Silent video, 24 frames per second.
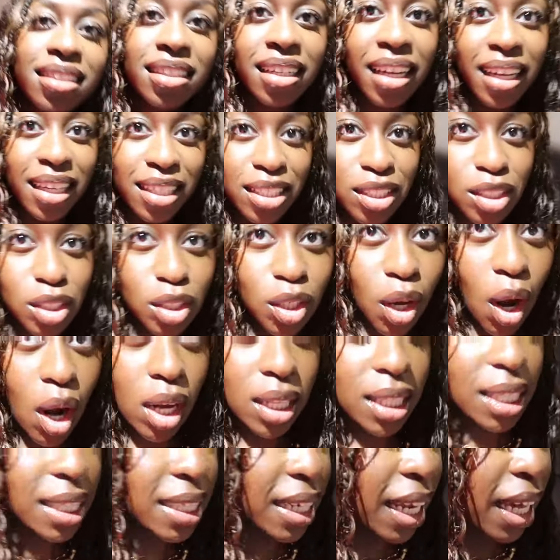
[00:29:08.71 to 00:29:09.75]
Tonight is
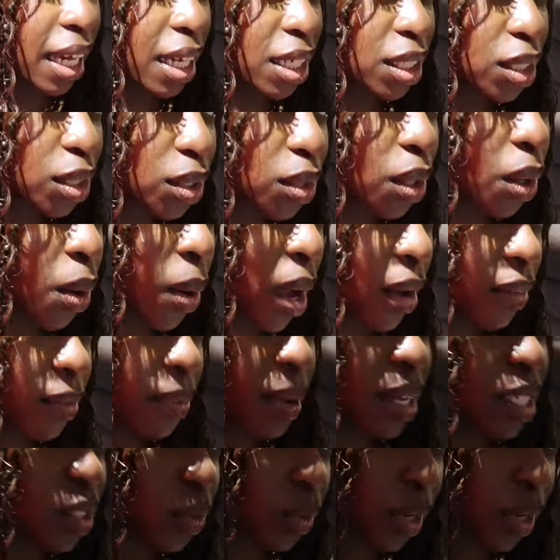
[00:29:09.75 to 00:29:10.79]
Scarlet Night, so everybody's